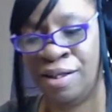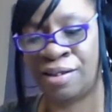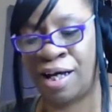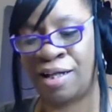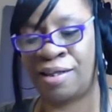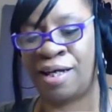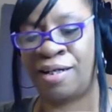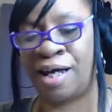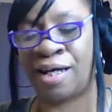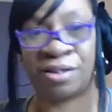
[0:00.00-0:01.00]
It's got that
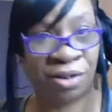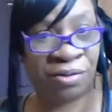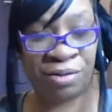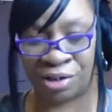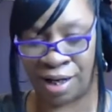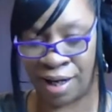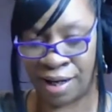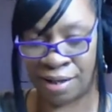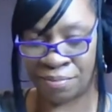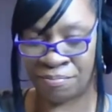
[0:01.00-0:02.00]
nice little
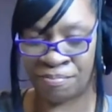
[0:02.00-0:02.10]
shine.